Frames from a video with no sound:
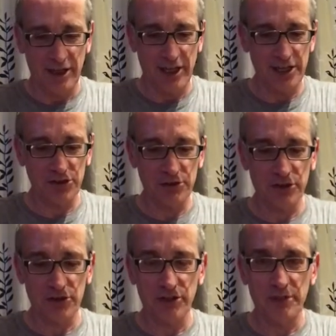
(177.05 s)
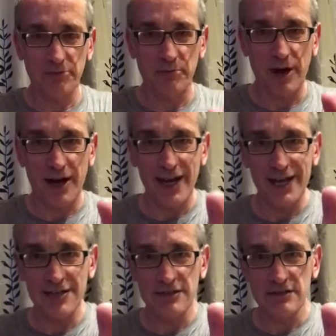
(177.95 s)
and you're either going to
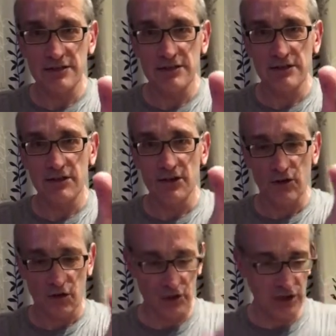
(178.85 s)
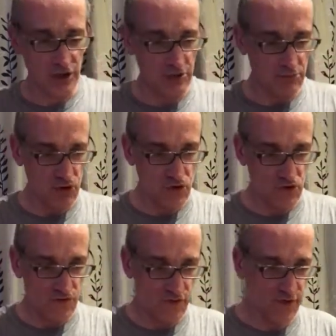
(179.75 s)
buy or you're going to
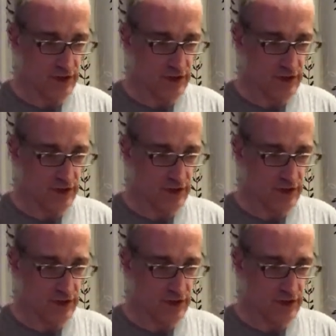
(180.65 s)
move.